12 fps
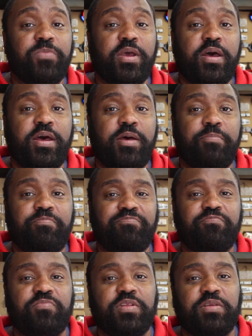
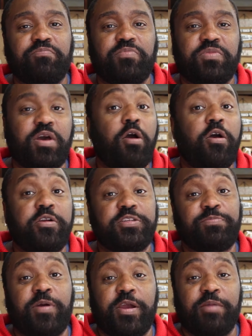The
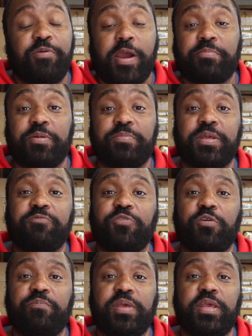hardest part probably
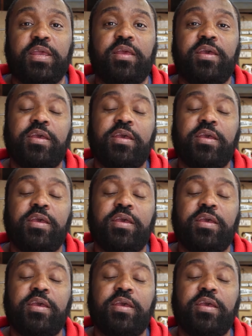will be